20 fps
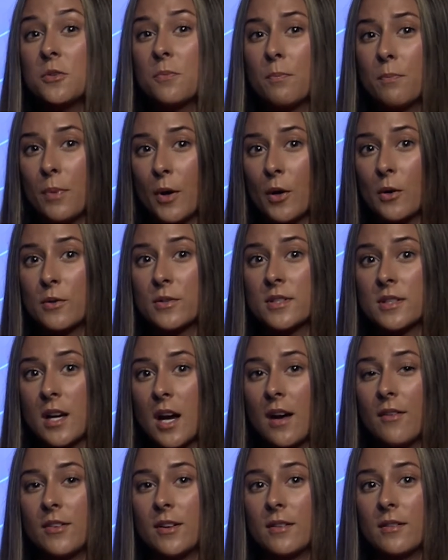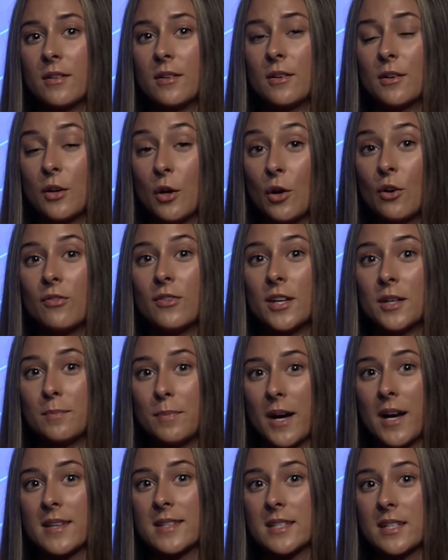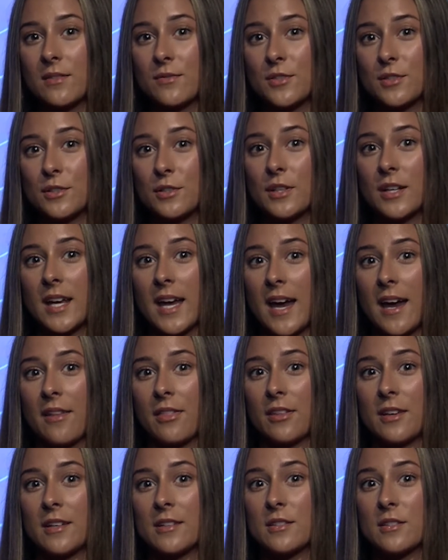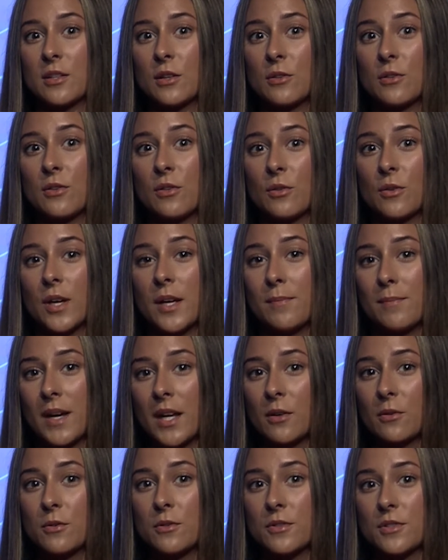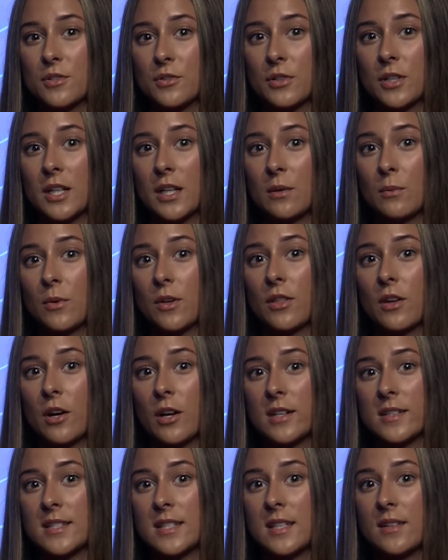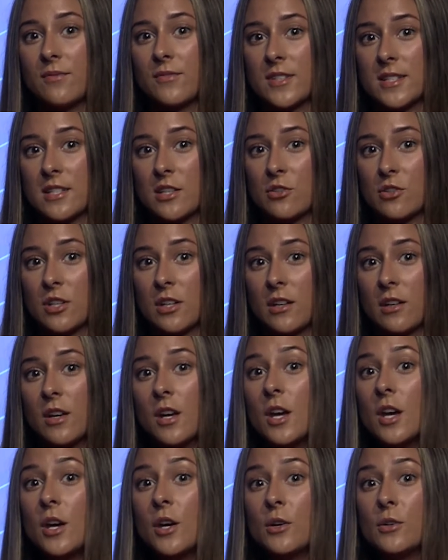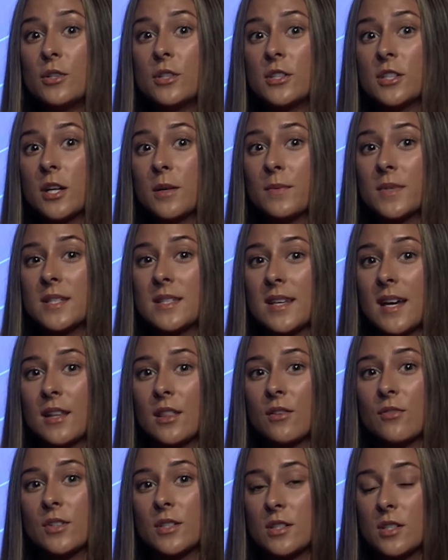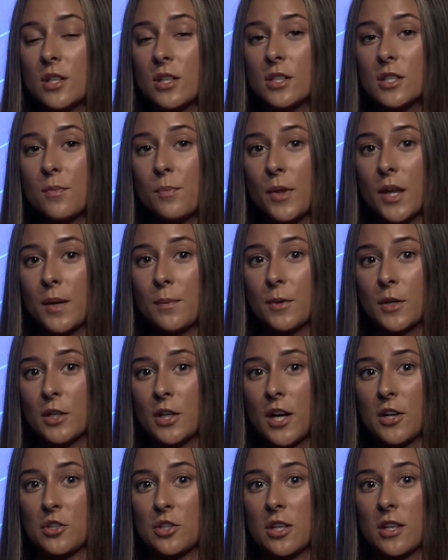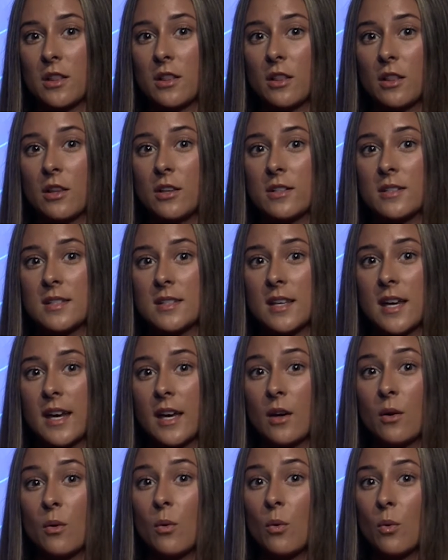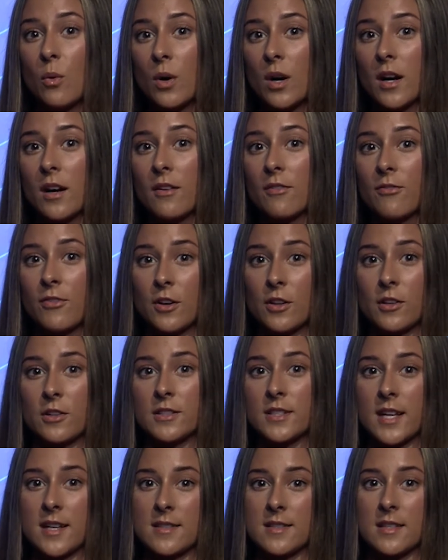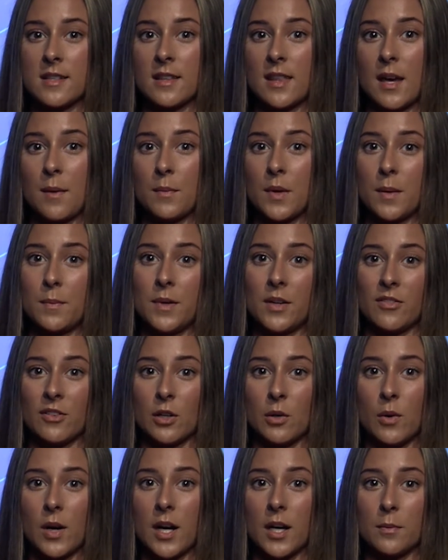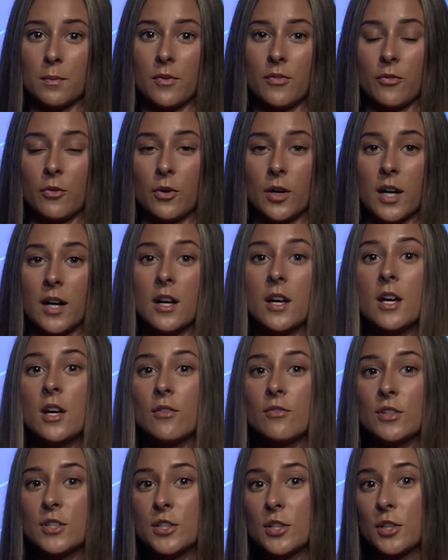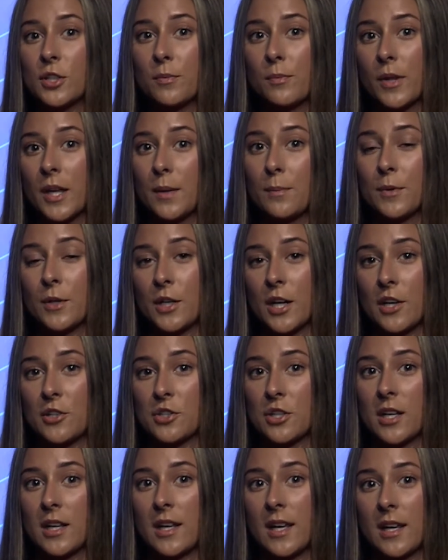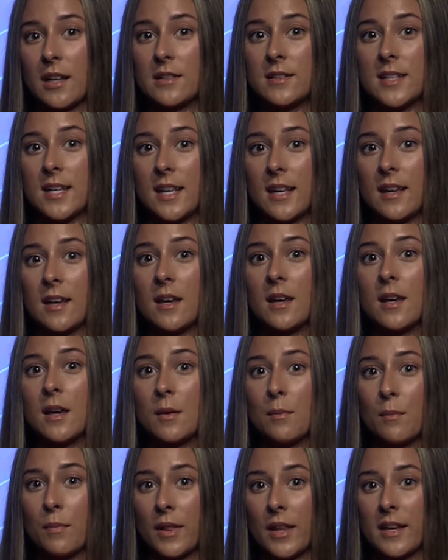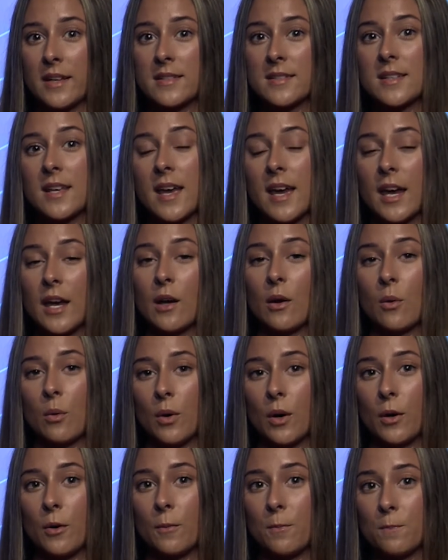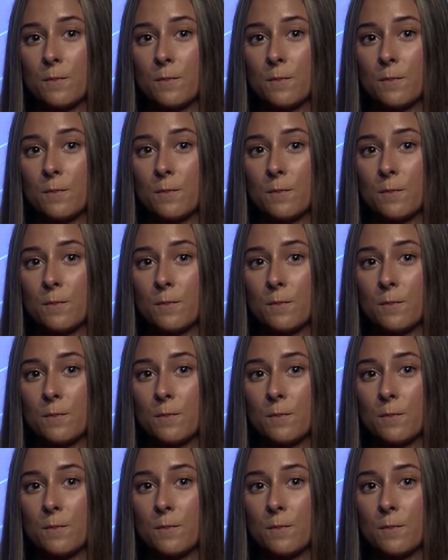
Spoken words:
post-COVID positive student athletes goes through a medical screen with our team physician who determines that the return-to-play progression looks like or further testing that may be required before return-to-play progression can take place, end quote.